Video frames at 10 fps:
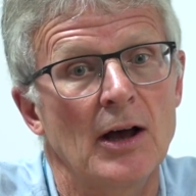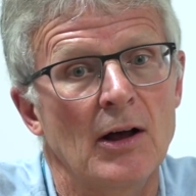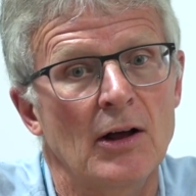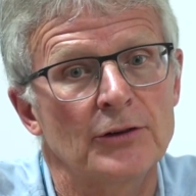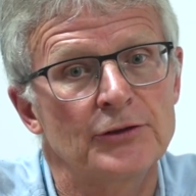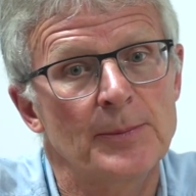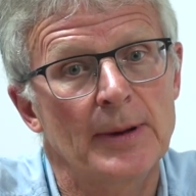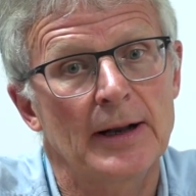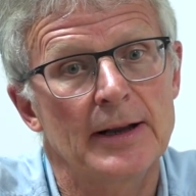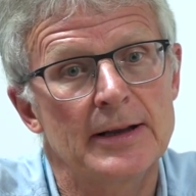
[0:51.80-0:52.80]
are
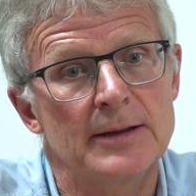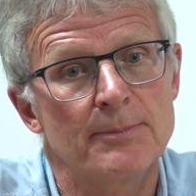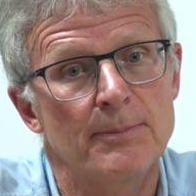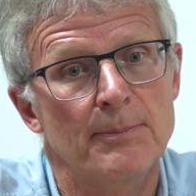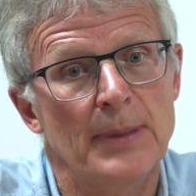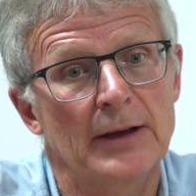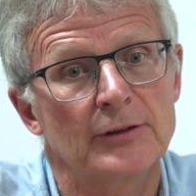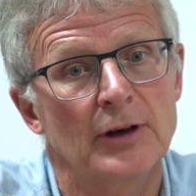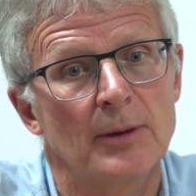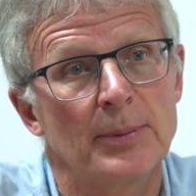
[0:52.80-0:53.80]
typically
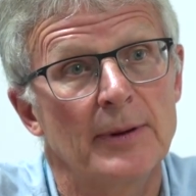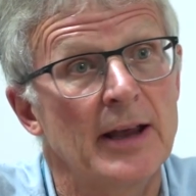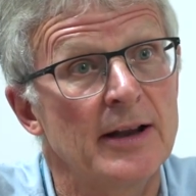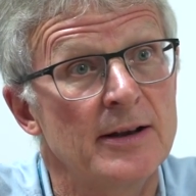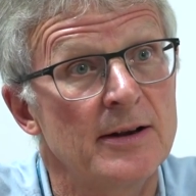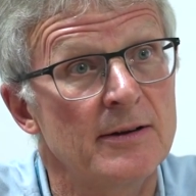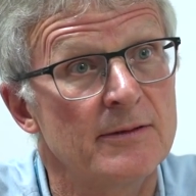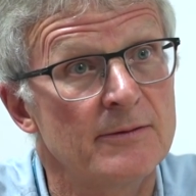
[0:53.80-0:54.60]
picked up in